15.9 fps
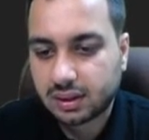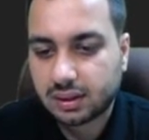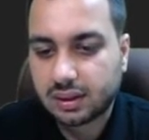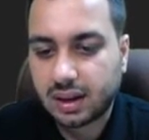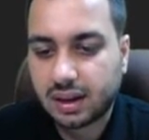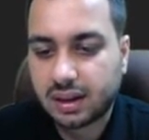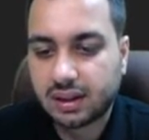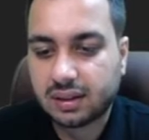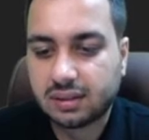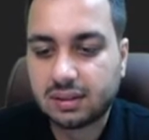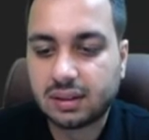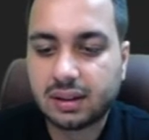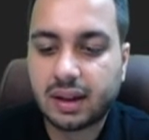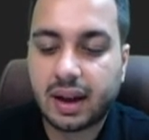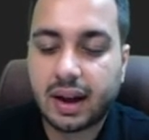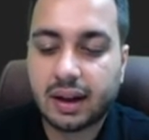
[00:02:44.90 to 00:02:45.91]
that is
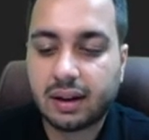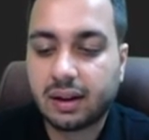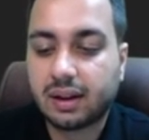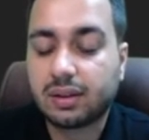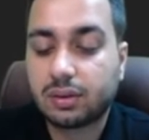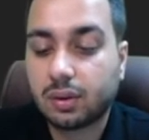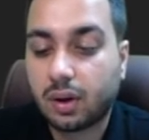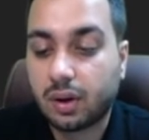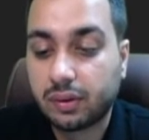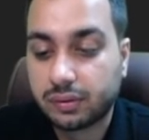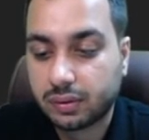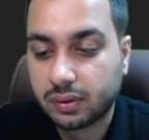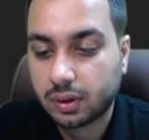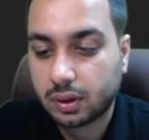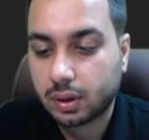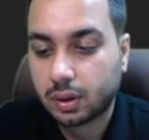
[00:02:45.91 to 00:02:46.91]
the address
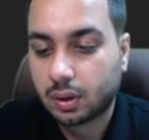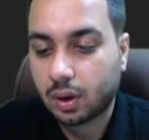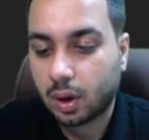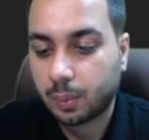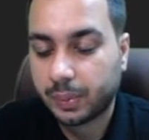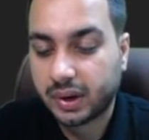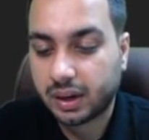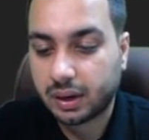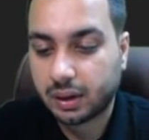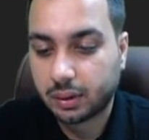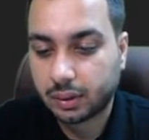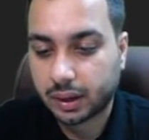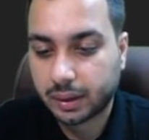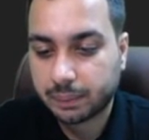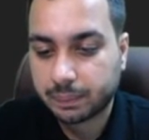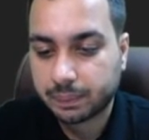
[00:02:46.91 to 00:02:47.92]
of operator.
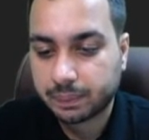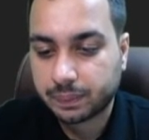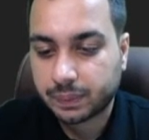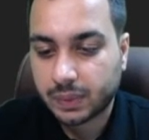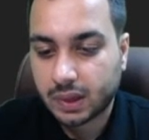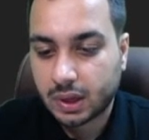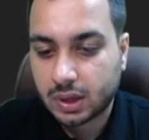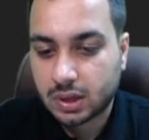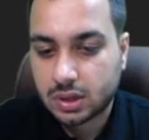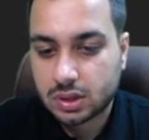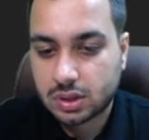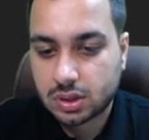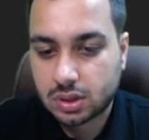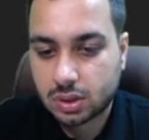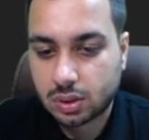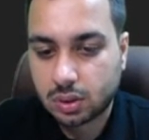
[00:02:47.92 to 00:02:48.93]
Okay,
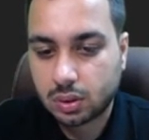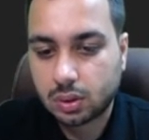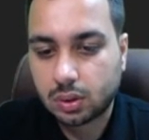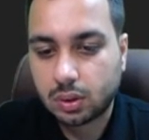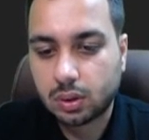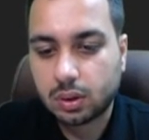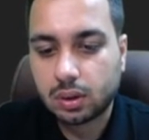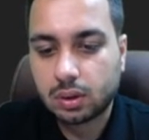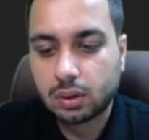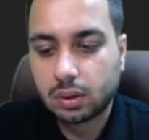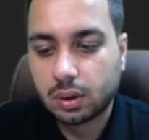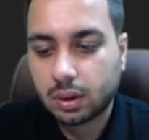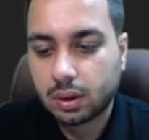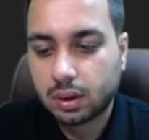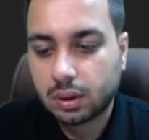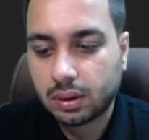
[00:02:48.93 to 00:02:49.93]
so
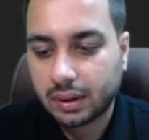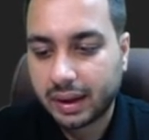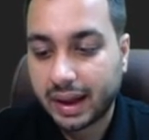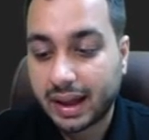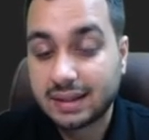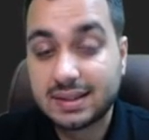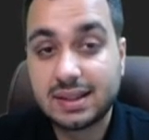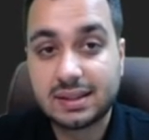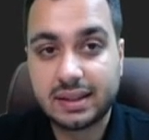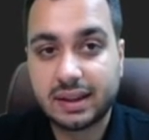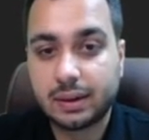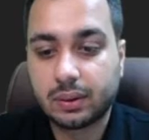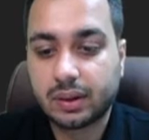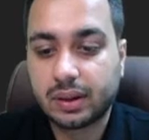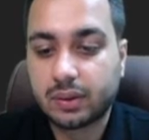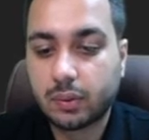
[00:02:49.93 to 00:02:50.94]
as I
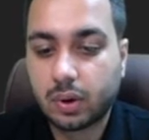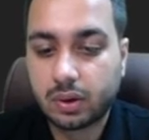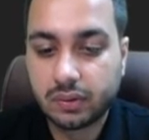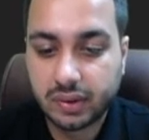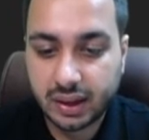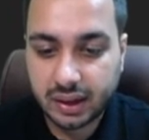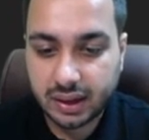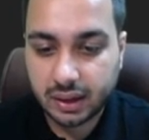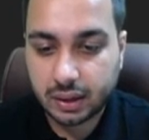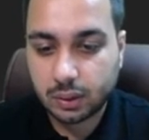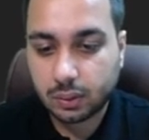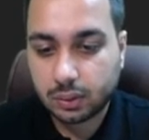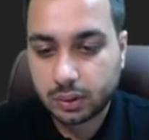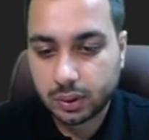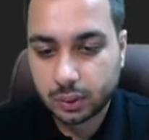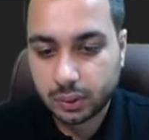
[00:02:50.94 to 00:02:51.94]
said, okay, what we can
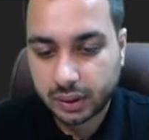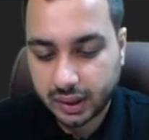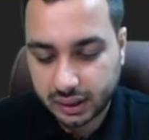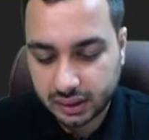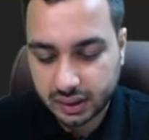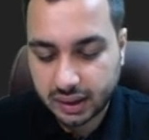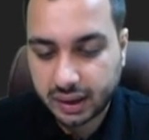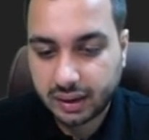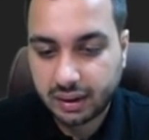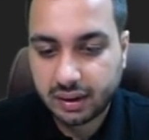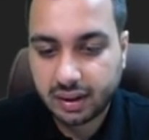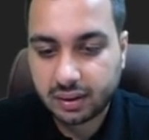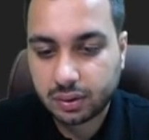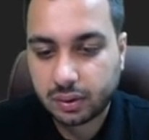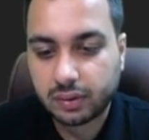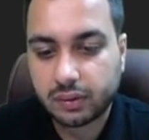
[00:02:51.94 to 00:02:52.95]
do to get the
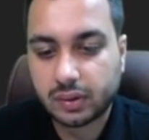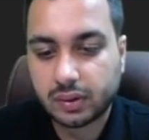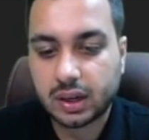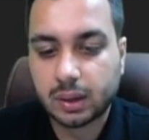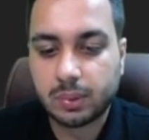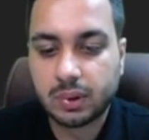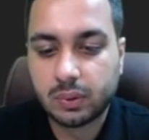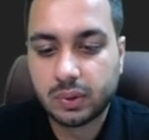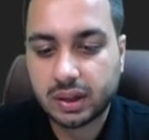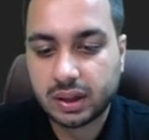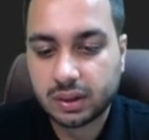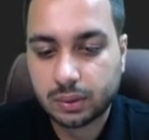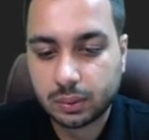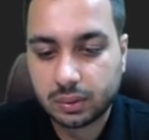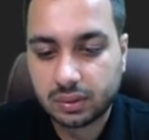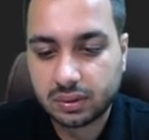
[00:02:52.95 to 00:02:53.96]
address of a variable, we can
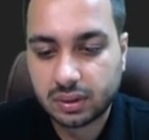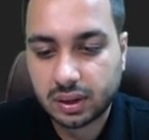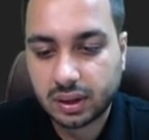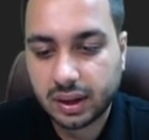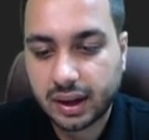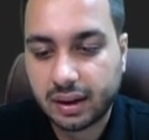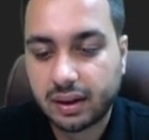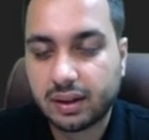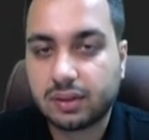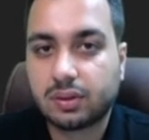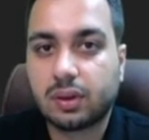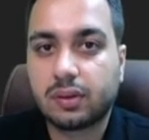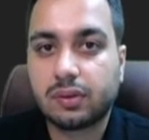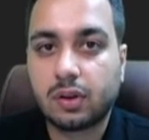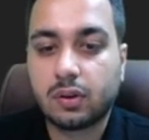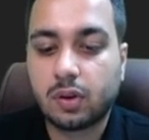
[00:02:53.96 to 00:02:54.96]
use the address
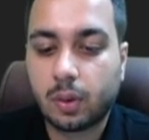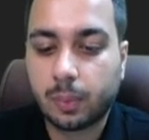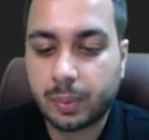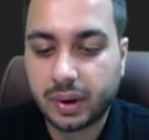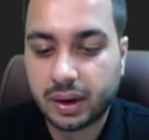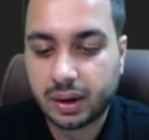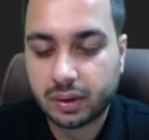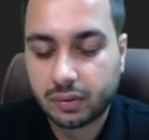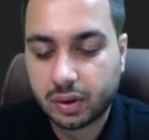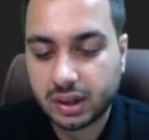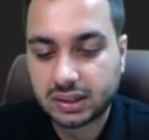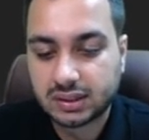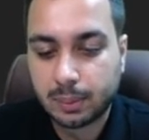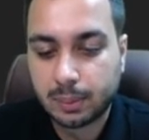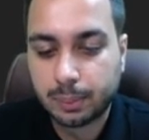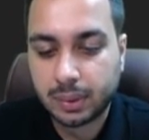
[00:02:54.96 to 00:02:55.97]
of a operator. For
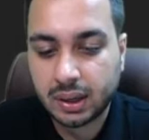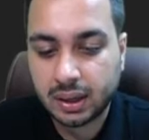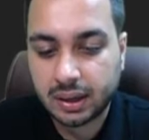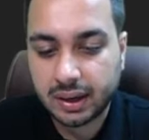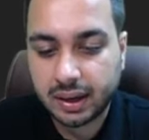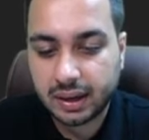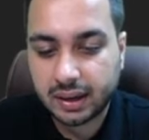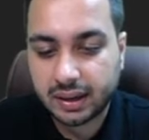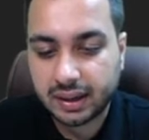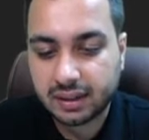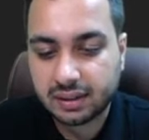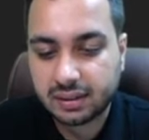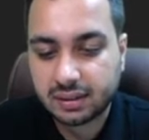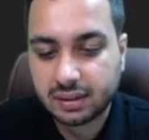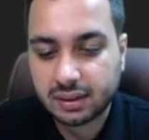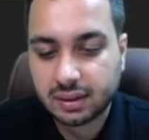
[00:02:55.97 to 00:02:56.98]
example, int
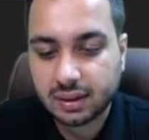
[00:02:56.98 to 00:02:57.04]
x,